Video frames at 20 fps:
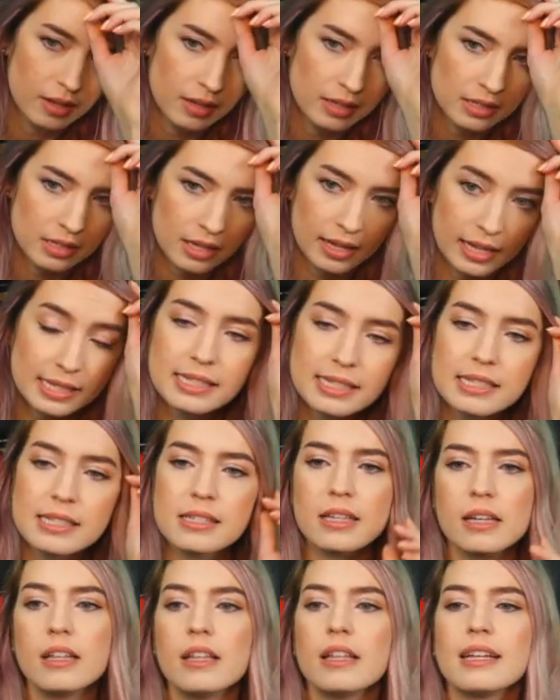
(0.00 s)
It's the
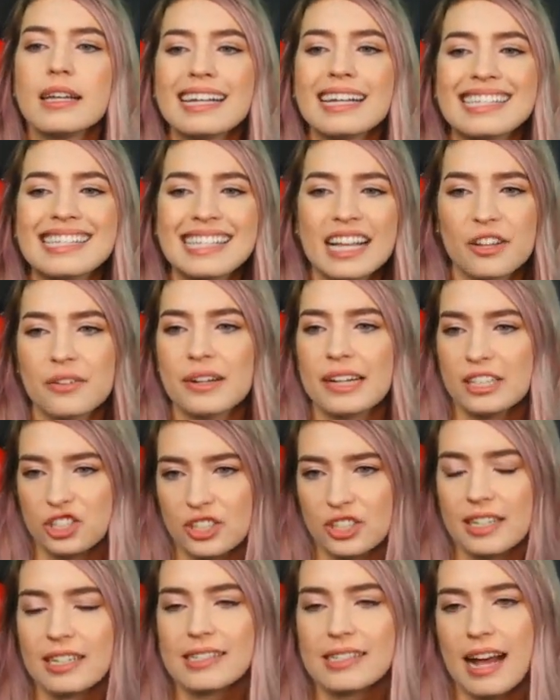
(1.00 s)
skill
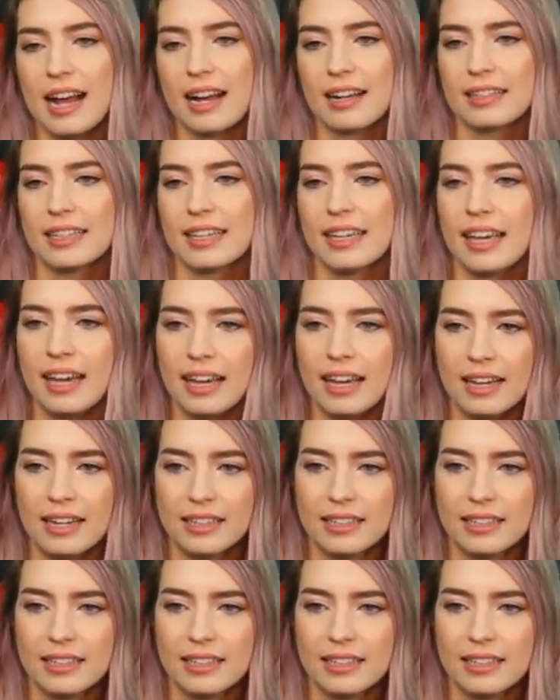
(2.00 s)
acceleration. Exactly, yeah.